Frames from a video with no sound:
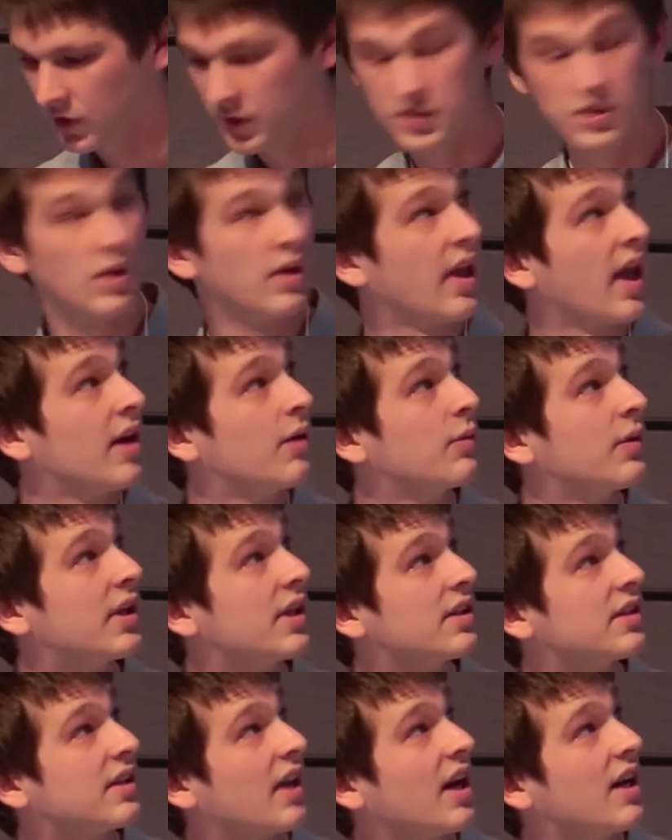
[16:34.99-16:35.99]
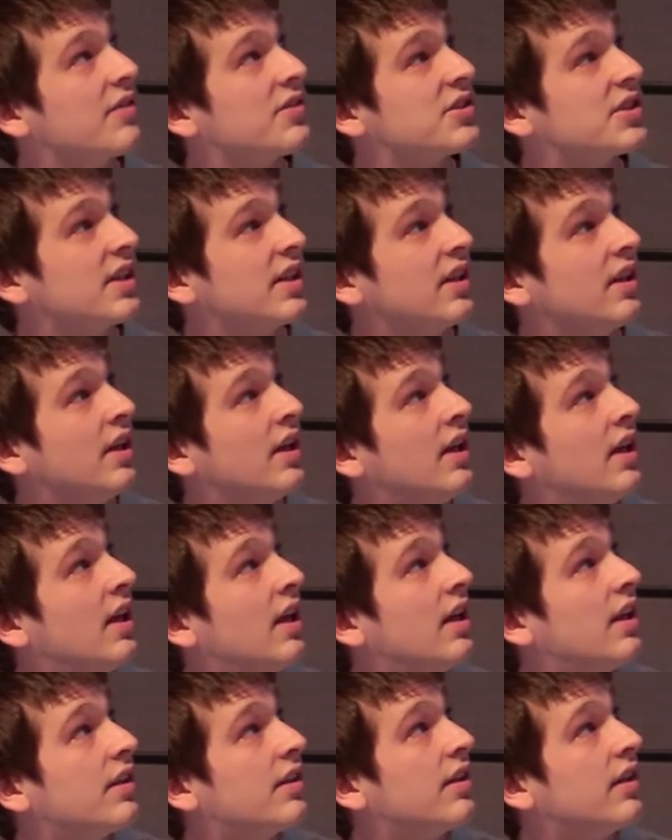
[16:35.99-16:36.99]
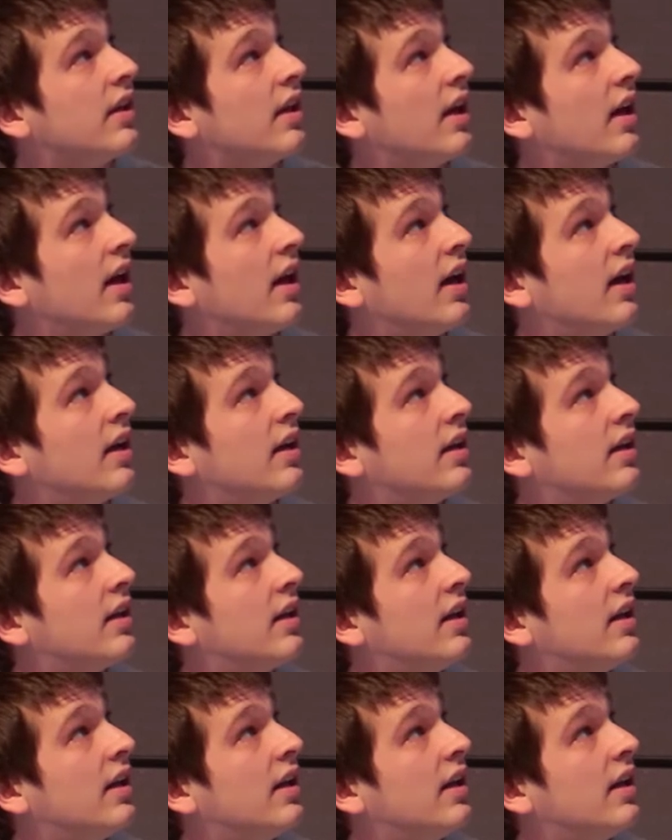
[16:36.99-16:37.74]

So again, we can kind of see the, uh,